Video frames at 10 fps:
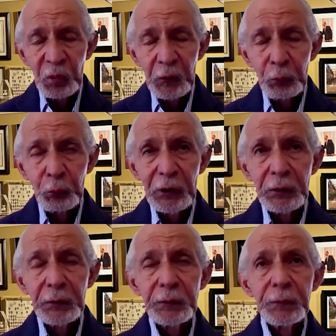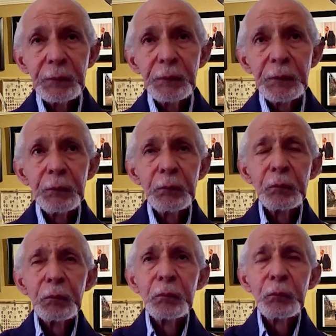Well,
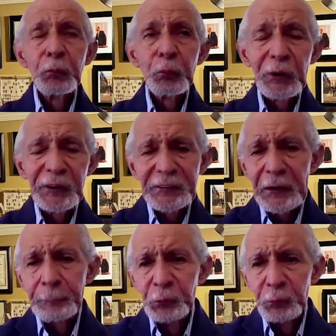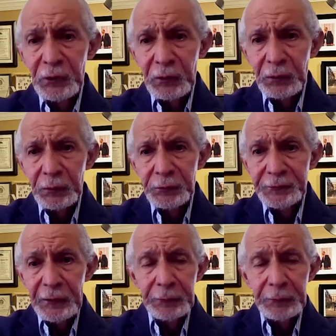what has happened really is that